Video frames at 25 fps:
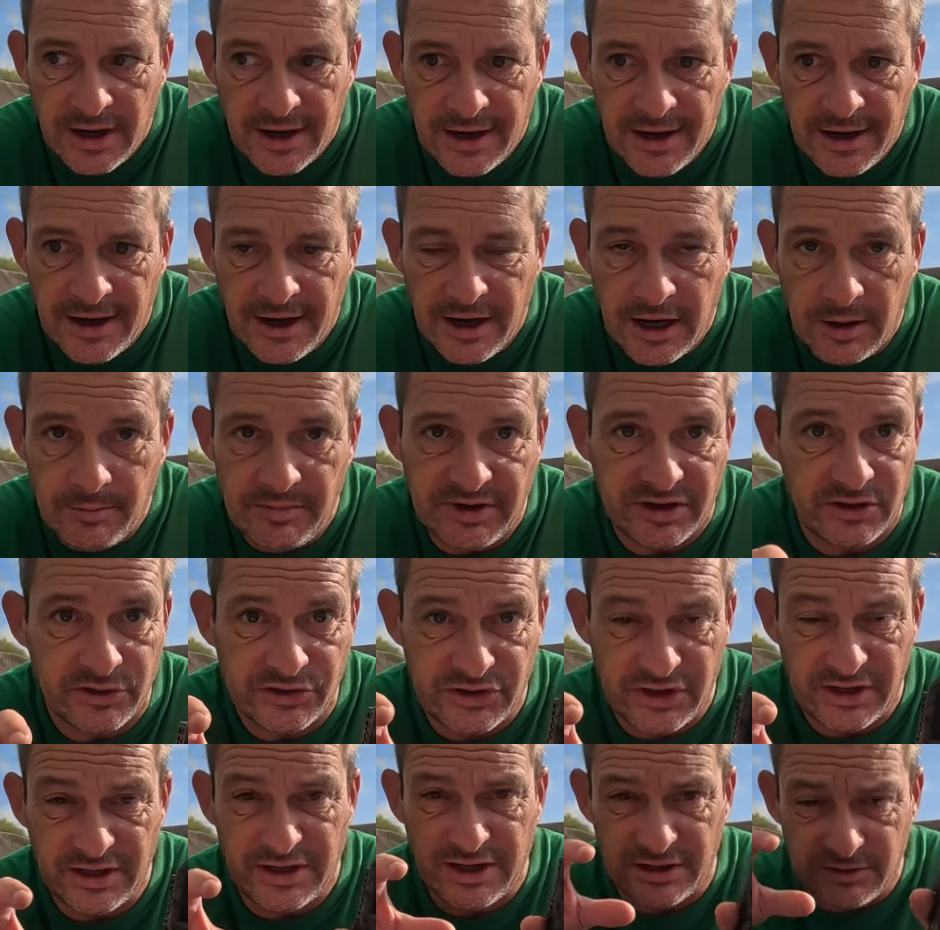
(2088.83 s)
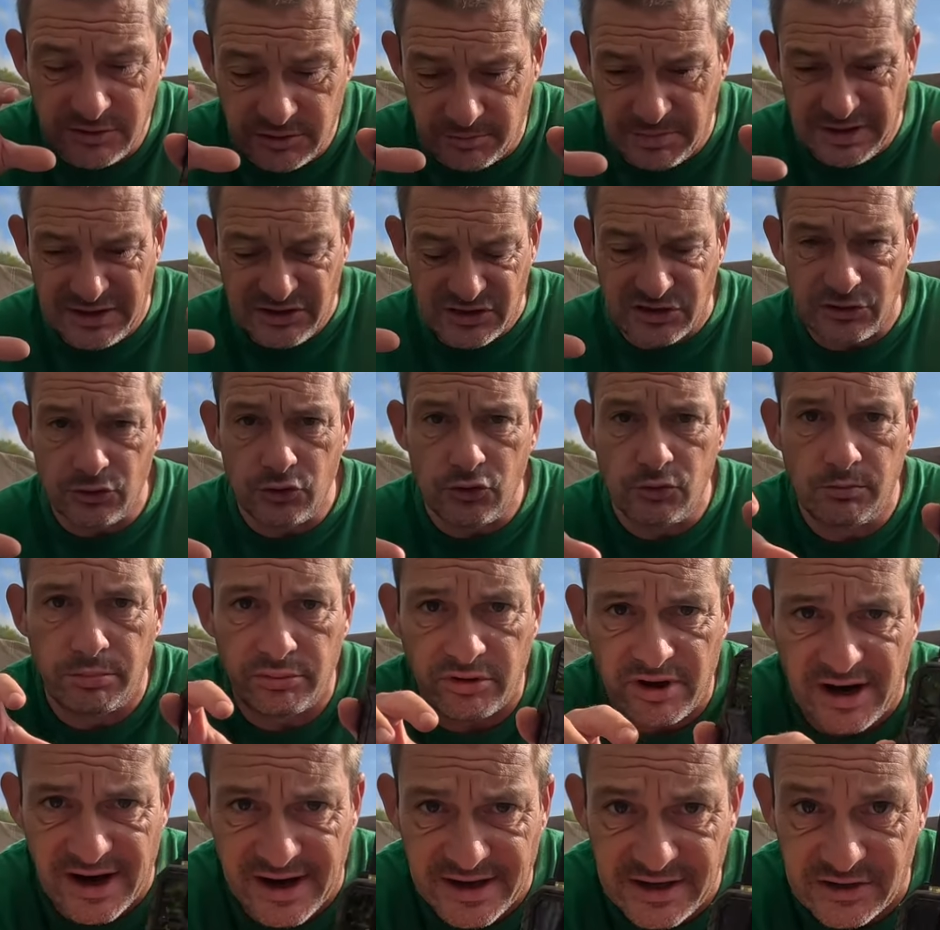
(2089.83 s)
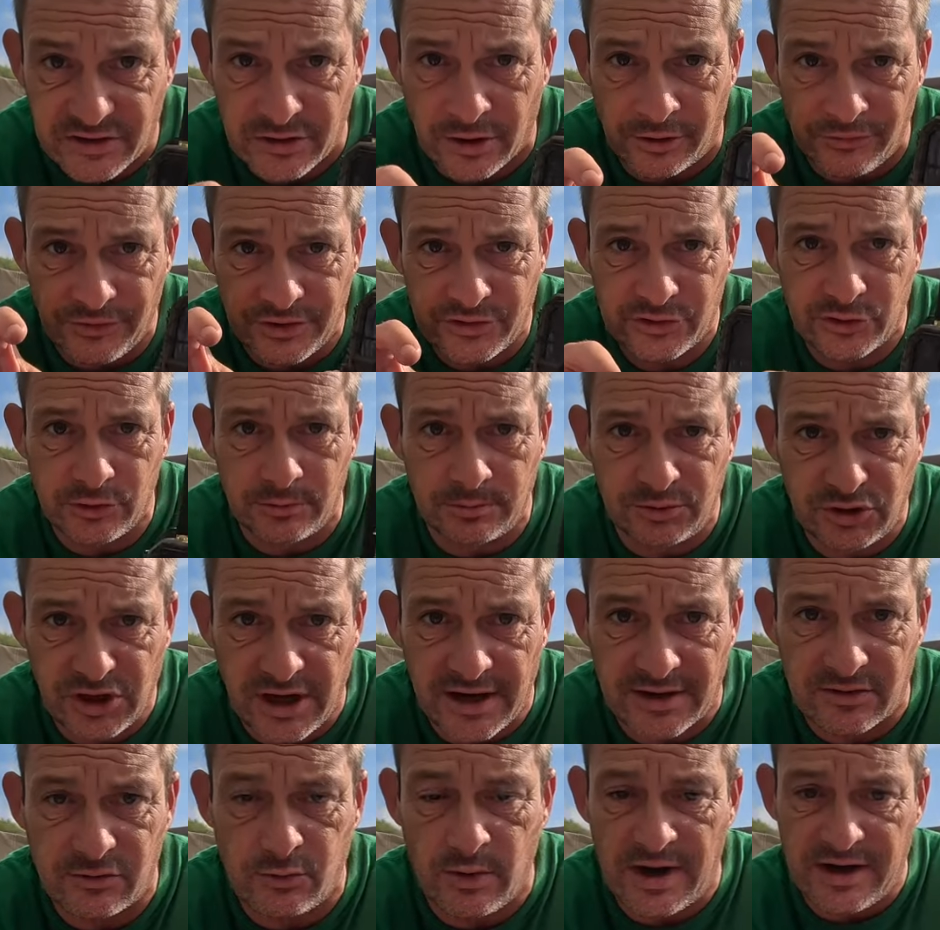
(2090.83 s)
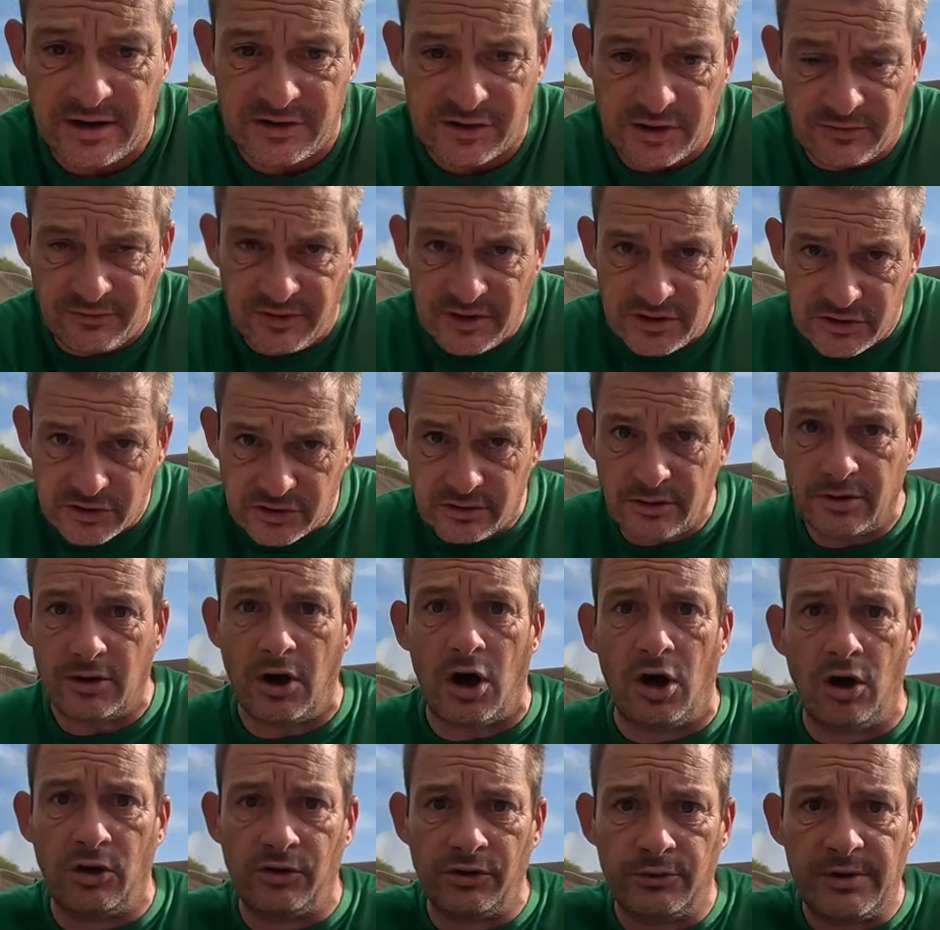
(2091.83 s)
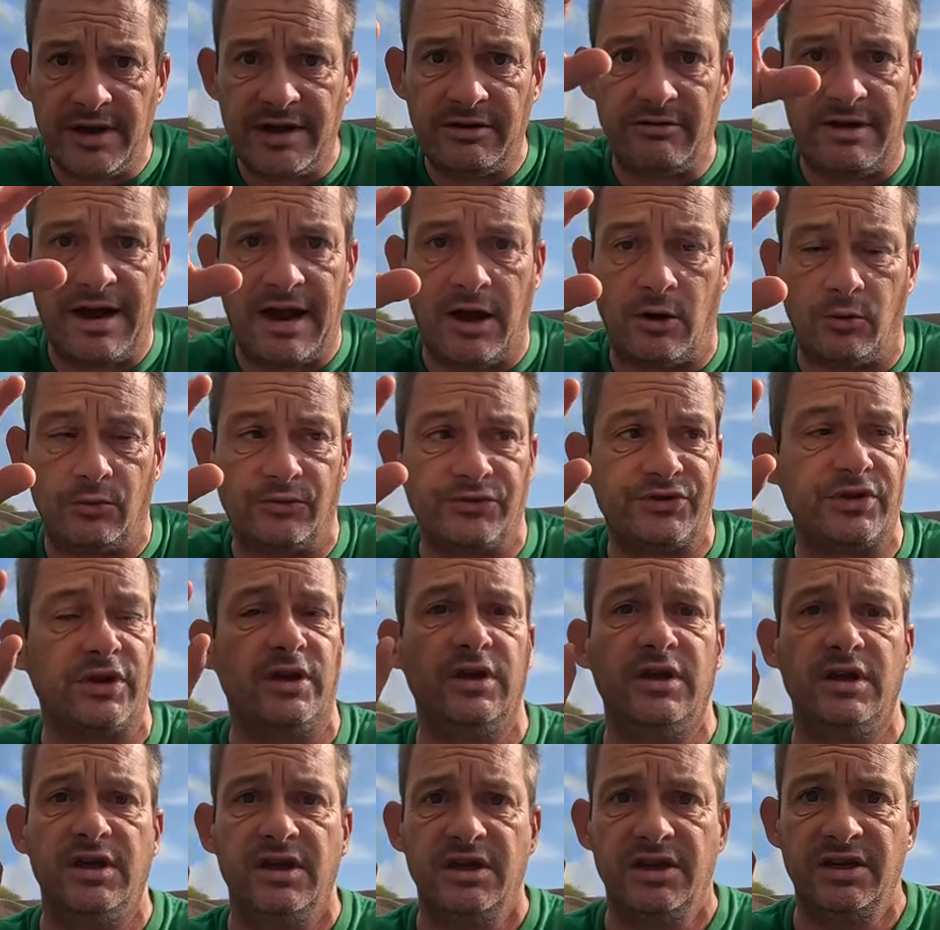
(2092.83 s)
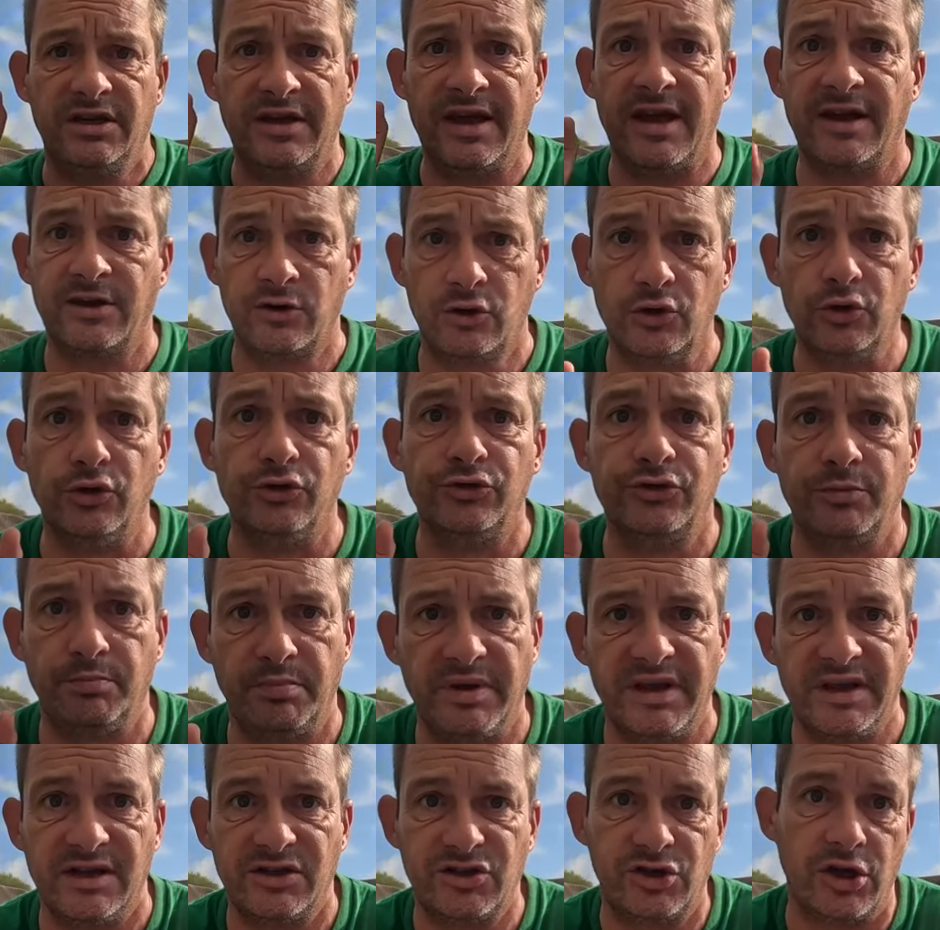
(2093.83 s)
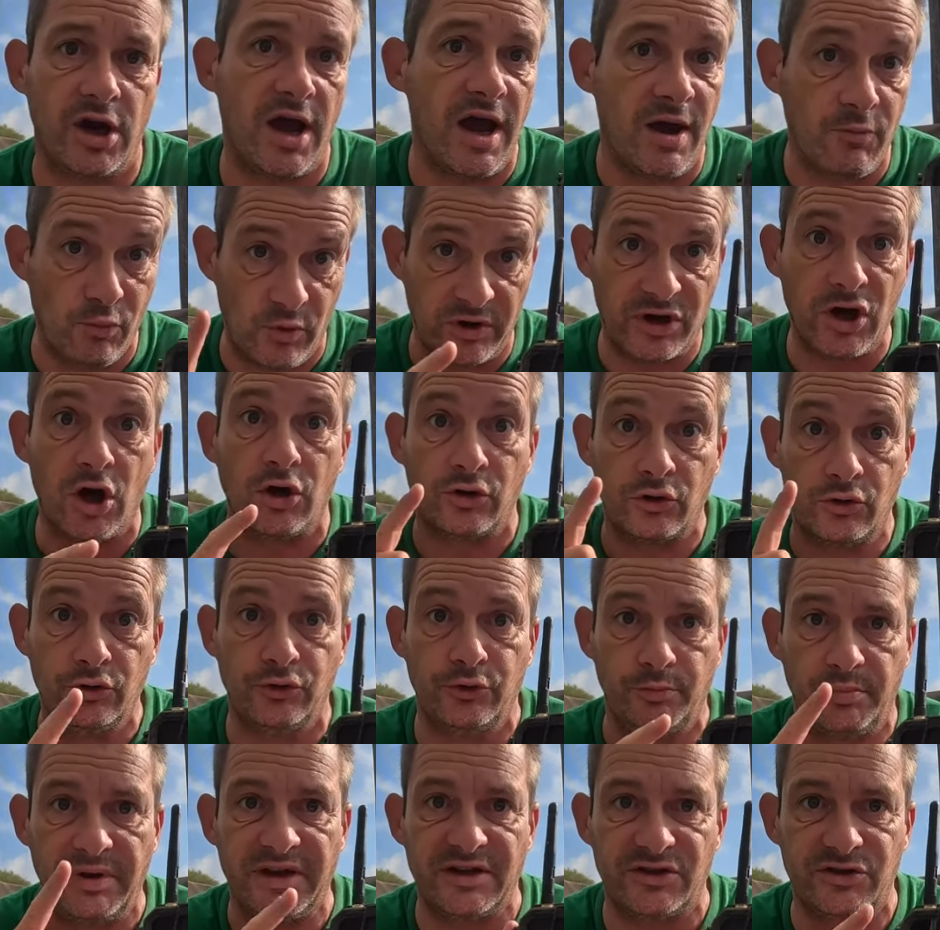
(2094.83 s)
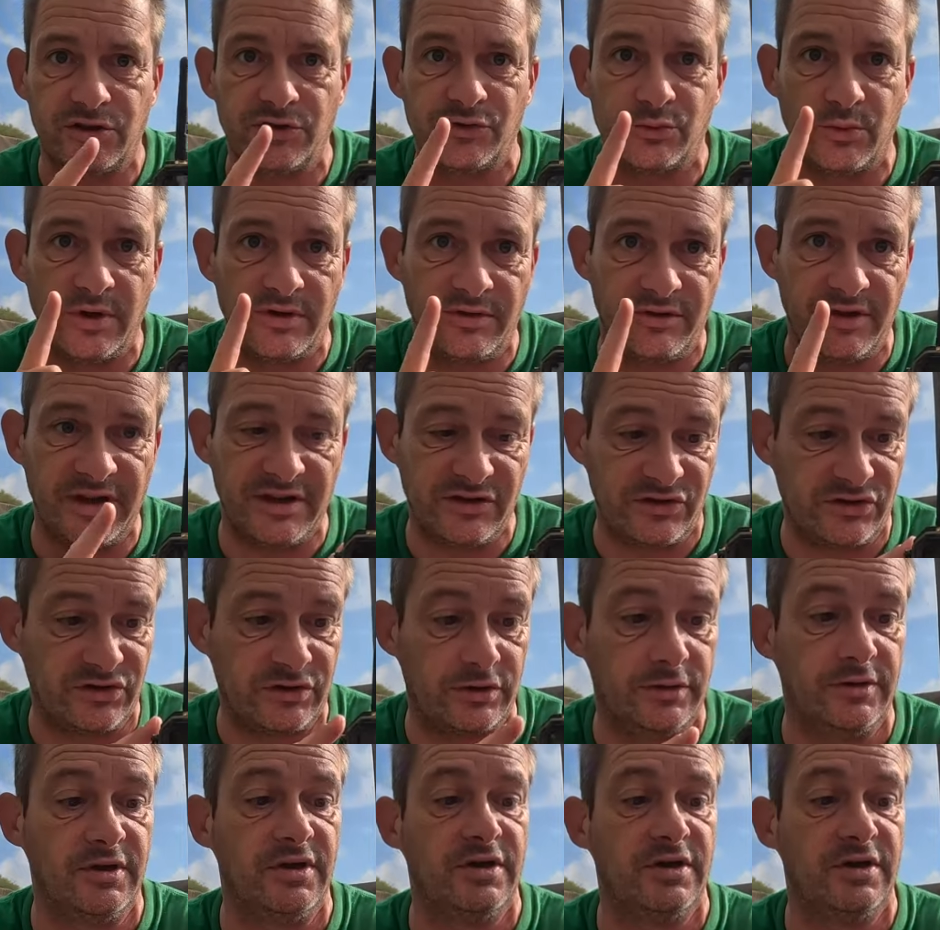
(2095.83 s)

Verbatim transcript: um, because it can be too bright on the subject whereas if it's all the way around you get a good picture and we got good pictures with this